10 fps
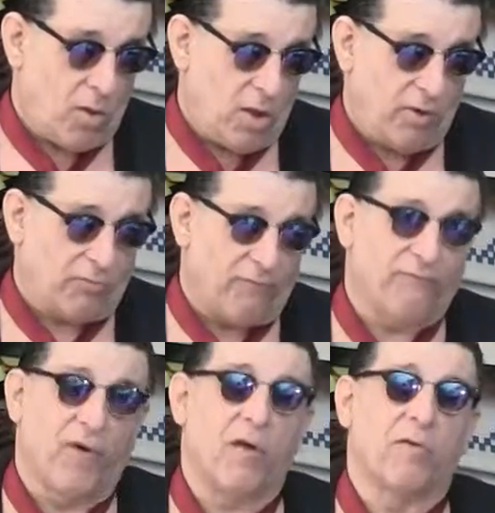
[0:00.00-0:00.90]
it is a
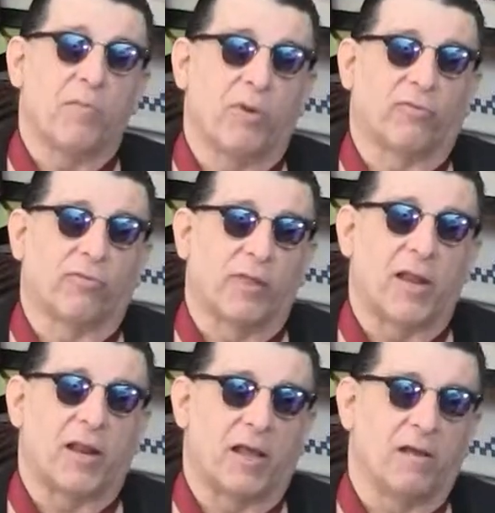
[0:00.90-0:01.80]
very
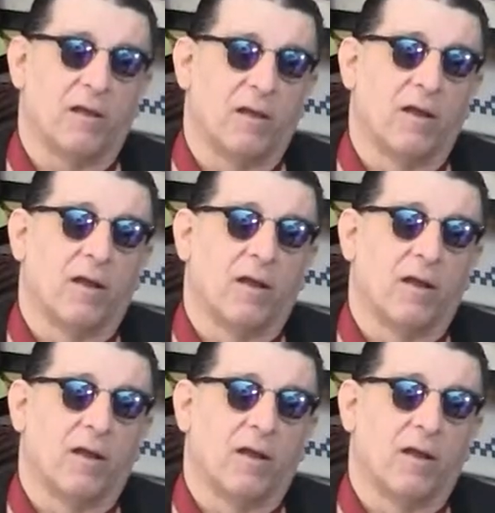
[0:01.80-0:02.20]
misleading